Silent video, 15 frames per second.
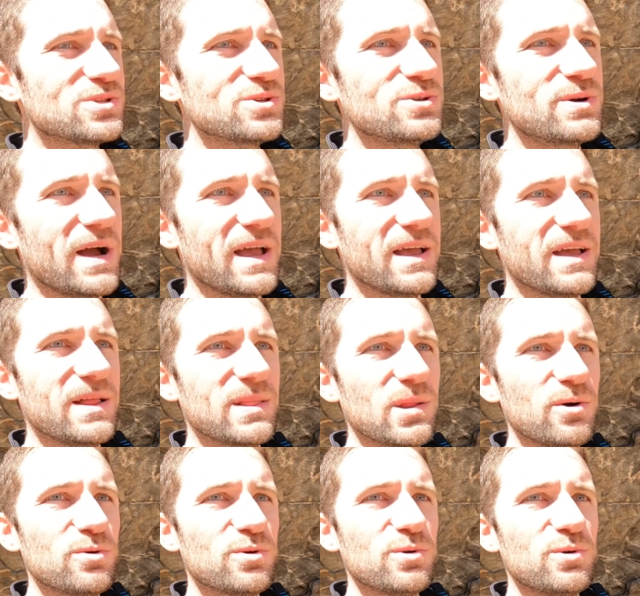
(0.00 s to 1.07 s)
to a
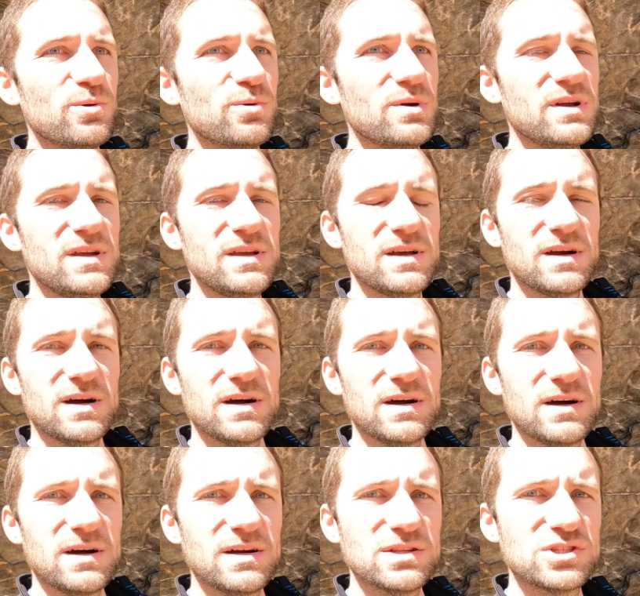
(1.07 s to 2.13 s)
local
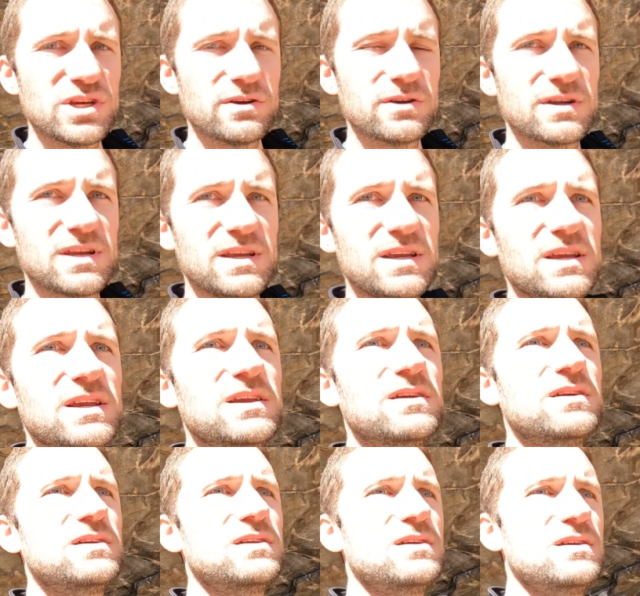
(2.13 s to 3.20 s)
Cherokee,
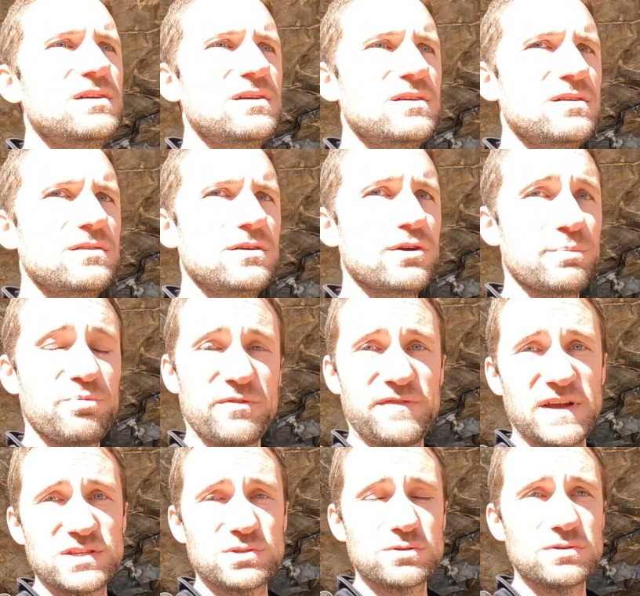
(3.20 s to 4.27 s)
or a
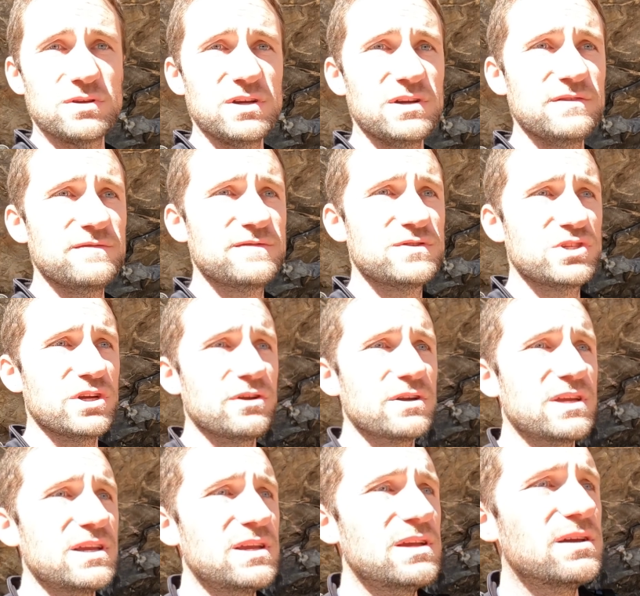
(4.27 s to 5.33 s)
professor of
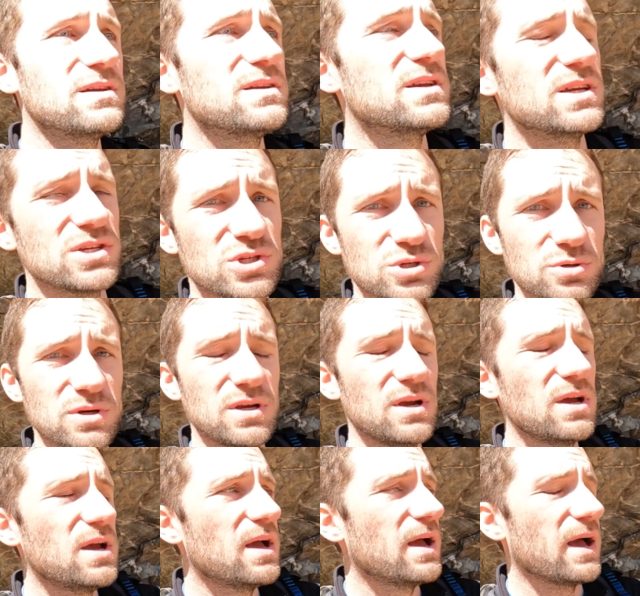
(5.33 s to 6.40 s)
Cherokee history
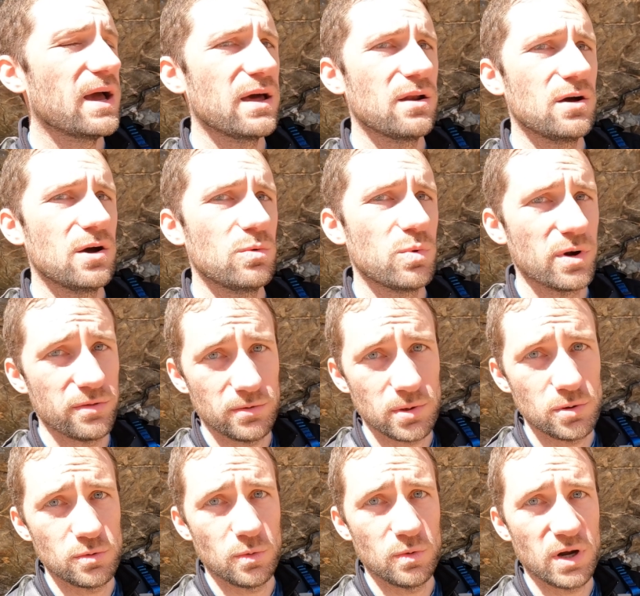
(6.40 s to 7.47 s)
at one of the
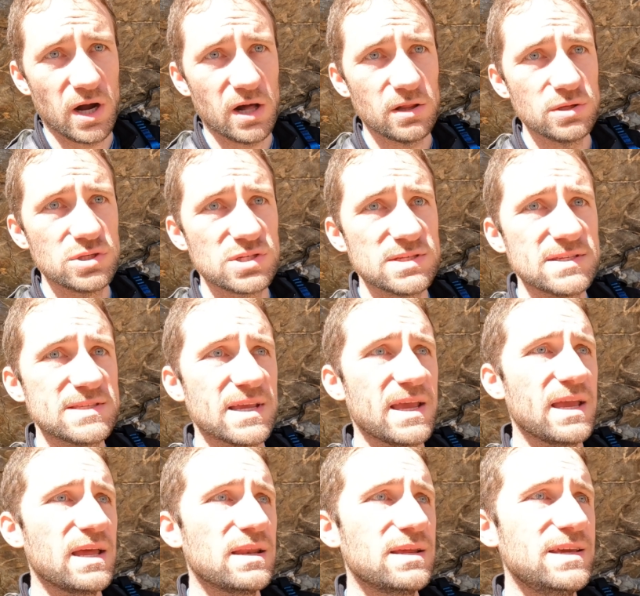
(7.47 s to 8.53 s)
local colleges,
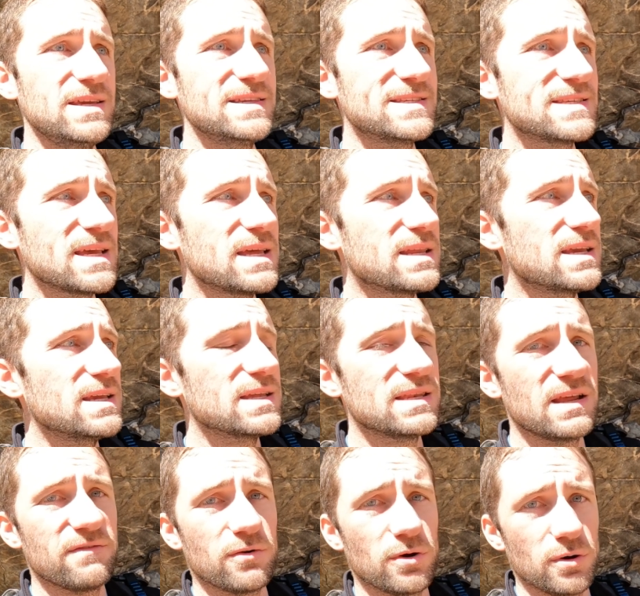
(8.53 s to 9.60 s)
and he said he had
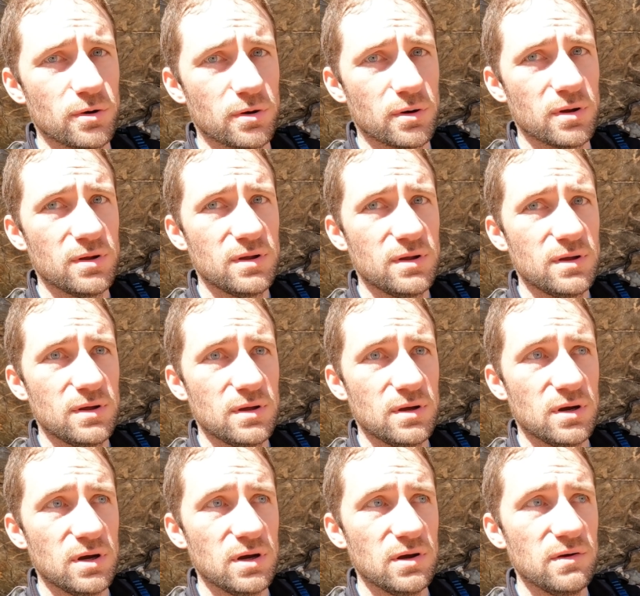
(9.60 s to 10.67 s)
never heard
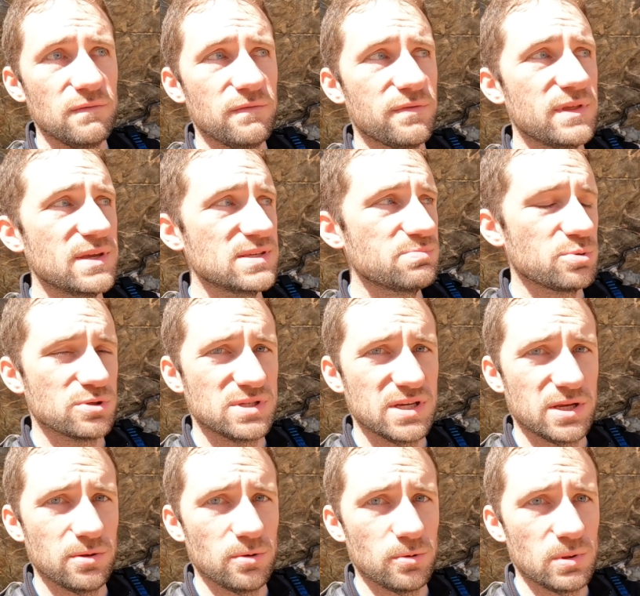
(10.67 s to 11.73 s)
of this
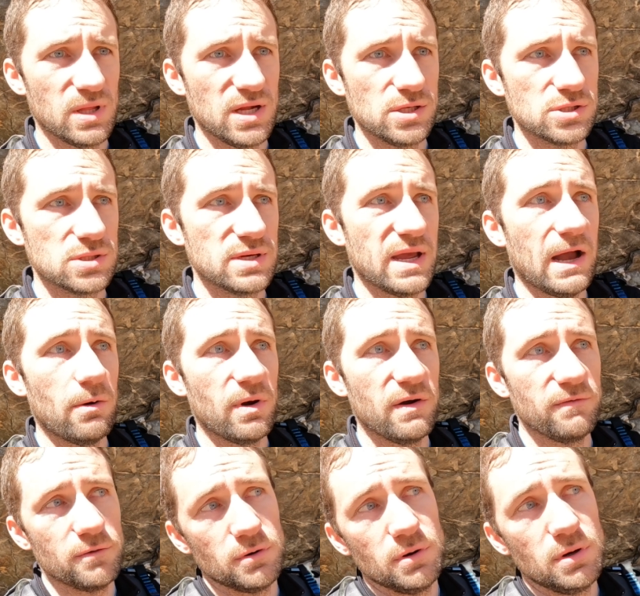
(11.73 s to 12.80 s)
particular legend.
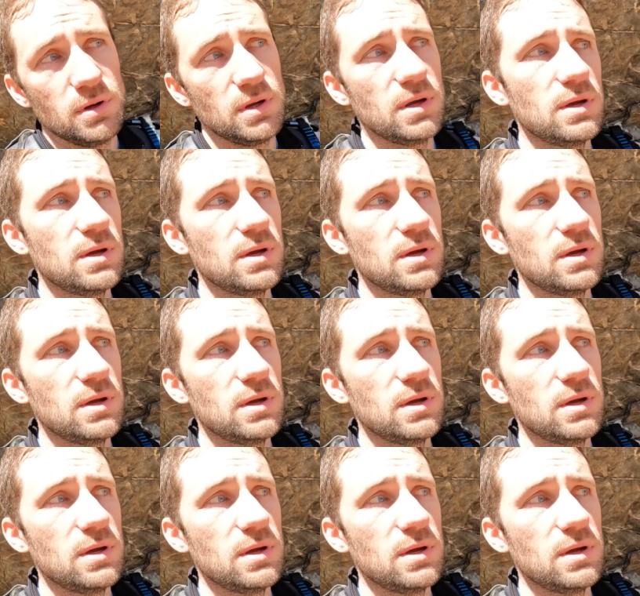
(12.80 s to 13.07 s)
However,